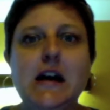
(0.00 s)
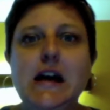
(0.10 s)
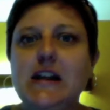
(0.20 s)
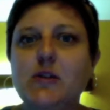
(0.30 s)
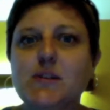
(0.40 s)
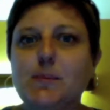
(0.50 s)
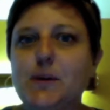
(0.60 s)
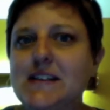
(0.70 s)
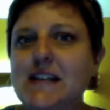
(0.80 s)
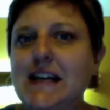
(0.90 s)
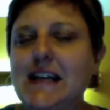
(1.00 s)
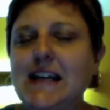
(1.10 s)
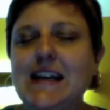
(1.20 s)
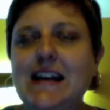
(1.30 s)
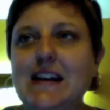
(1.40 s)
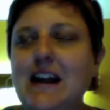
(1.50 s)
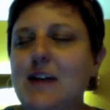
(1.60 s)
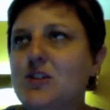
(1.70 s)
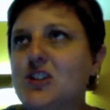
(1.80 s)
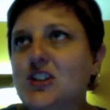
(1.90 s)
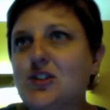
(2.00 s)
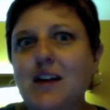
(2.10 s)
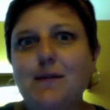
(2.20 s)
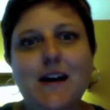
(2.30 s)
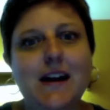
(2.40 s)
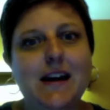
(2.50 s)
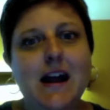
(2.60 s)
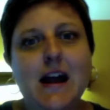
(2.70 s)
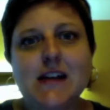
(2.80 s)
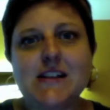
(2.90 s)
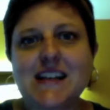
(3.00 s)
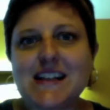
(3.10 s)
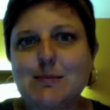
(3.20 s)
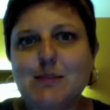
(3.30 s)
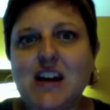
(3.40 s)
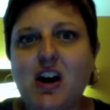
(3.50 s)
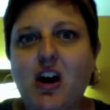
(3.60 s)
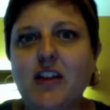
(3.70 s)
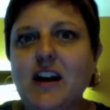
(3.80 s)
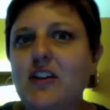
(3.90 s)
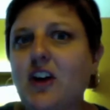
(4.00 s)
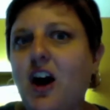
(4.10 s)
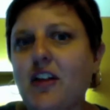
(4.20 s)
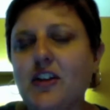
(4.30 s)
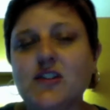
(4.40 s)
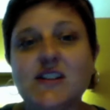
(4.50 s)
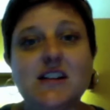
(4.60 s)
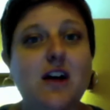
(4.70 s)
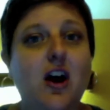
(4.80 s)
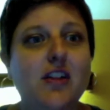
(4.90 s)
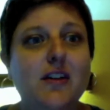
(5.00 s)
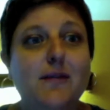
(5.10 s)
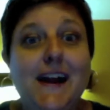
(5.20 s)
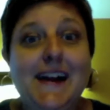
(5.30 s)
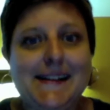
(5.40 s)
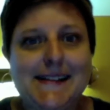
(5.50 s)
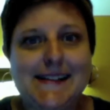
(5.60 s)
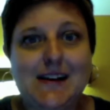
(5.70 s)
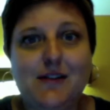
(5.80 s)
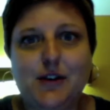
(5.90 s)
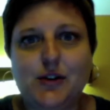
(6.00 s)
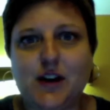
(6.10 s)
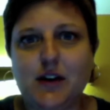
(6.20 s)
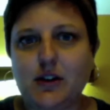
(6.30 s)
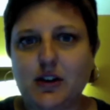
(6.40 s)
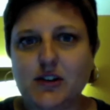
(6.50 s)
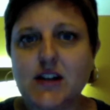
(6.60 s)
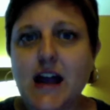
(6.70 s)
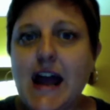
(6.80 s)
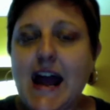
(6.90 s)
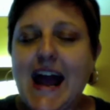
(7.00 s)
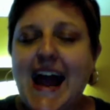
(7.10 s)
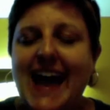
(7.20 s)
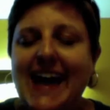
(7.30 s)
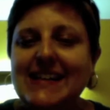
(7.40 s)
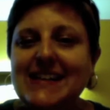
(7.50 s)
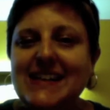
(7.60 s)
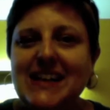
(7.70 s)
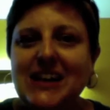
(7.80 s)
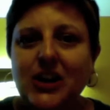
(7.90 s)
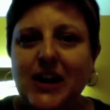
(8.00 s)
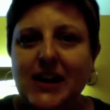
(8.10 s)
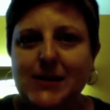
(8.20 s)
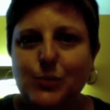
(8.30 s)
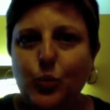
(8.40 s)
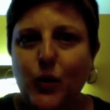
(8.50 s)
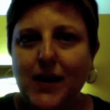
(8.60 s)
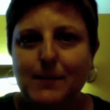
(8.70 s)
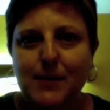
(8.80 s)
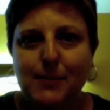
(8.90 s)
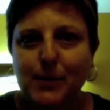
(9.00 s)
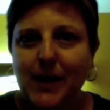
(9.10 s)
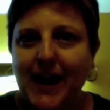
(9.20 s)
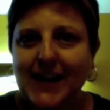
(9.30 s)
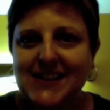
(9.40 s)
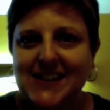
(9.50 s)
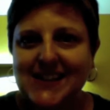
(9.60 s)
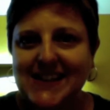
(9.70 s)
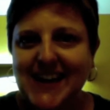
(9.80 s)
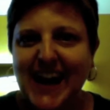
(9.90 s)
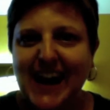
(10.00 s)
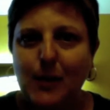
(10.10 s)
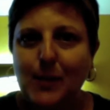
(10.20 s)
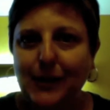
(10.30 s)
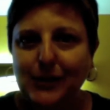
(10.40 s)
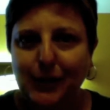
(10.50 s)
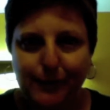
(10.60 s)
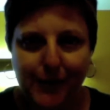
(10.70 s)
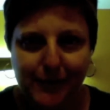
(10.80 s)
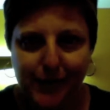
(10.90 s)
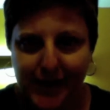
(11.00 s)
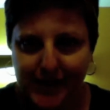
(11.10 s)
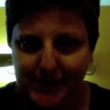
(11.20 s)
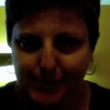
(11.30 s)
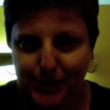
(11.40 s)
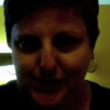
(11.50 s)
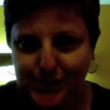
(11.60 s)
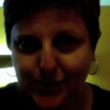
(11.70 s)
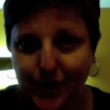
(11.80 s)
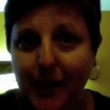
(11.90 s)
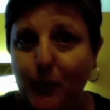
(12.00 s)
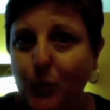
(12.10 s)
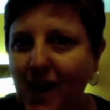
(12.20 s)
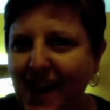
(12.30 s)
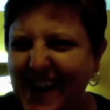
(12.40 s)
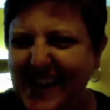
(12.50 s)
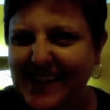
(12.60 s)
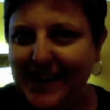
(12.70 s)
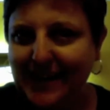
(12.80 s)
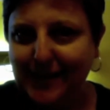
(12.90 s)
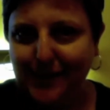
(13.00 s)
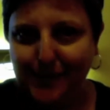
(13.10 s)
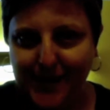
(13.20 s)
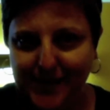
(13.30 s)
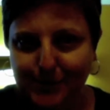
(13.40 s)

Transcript: there was a book signing, and it was just great fun to get to meet all the other authors and all the fans of those authors. And here is what people had to say about their favorite indie bookstore and why they love indie